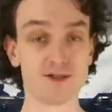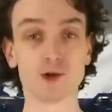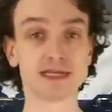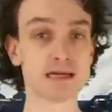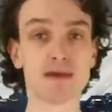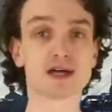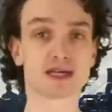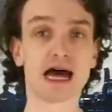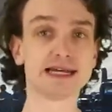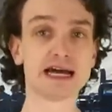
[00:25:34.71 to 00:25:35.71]
The only emails
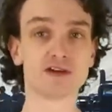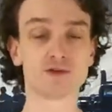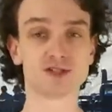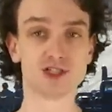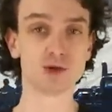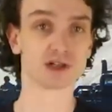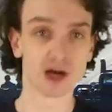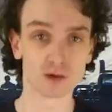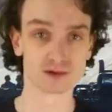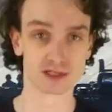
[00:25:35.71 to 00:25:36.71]
I get are from student
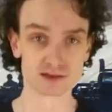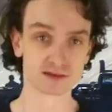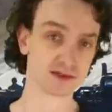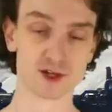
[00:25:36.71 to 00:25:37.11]
loans.